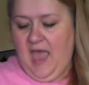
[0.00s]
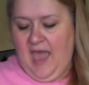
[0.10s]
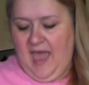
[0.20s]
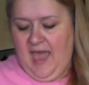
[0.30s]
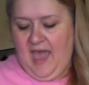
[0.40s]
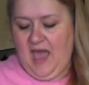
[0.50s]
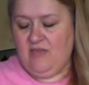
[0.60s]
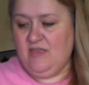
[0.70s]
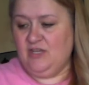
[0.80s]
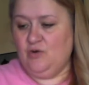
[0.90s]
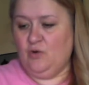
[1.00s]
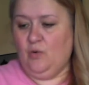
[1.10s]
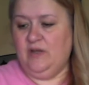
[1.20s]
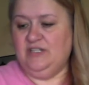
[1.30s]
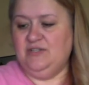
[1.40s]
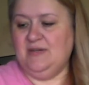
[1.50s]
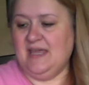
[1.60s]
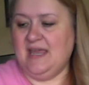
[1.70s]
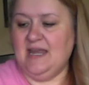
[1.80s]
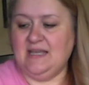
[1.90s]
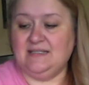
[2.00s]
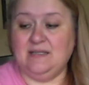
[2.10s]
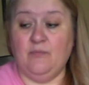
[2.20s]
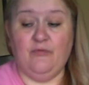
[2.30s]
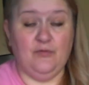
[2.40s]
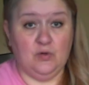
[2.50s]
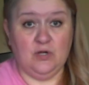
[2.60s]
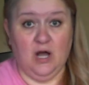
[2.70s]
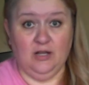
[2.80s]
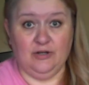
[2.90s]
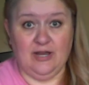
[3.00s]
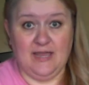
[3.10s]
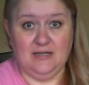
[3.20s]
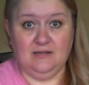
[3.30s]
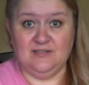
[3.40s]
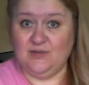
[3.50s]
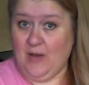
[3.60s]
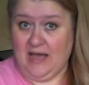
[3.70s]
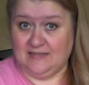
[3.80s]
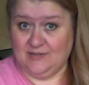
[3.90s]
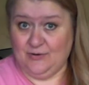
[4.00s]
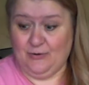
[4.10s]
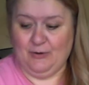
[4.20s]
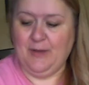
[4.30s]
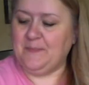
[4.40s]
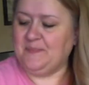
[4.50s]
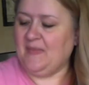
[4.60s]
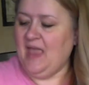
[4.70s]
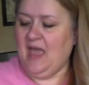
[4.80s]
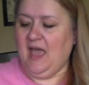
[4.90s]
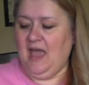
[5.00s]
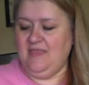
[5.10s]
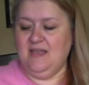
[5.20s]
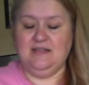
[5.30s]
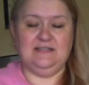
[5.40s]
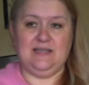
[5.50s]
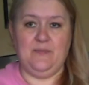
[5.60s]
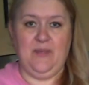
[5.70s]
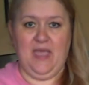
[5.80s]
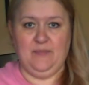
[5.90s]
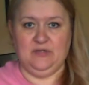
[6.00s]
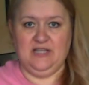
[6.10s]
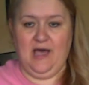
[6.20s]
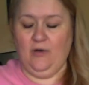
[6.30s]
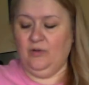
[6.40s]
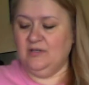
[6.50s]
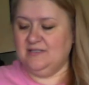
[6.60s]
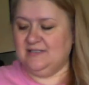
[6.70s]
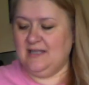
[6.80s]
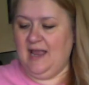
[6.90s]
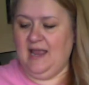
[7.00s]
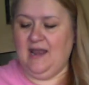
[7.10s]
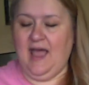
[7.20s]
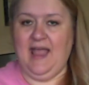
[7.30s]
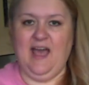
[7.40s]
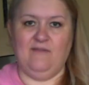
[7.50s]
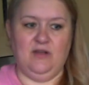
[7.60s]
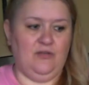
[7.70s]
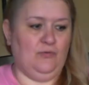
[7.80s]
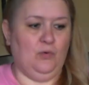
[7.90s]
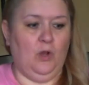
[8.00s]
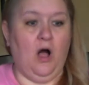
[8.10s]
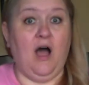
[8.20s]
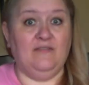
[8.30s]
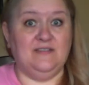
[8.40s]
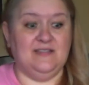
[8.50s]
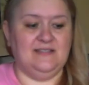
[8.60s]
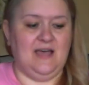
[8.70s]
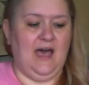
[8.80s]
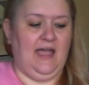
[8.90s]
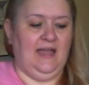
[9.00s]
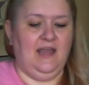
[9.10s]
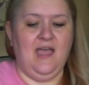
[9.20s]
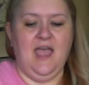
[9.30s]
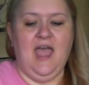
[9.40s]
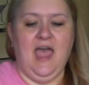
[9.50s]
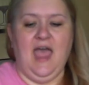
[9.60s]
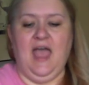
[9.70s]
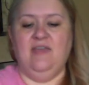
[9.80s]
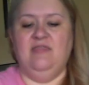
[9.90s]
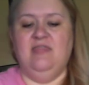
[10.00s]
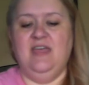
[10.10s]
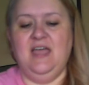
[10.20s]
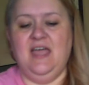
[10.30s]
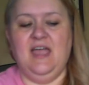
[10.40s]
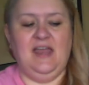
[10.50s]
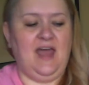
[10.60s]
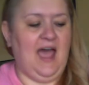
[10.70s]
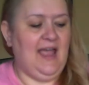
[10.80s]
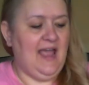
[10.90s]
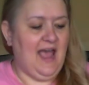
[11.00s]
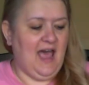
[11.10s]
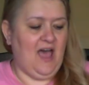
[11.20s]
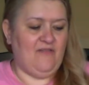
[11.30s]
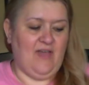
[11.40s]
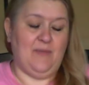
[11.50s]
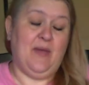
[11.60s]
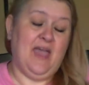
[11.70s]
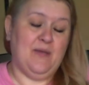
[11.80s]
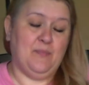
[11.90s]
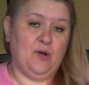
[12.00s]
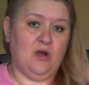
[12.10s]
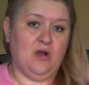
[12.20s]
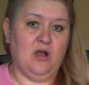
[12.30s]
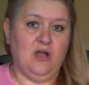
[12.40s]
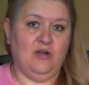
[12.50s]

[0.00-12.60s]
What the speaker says: And then you're going to need some food coloring, so ask a grown-up. And then some paper towels, and I have another roll off to the side. And then I have a paper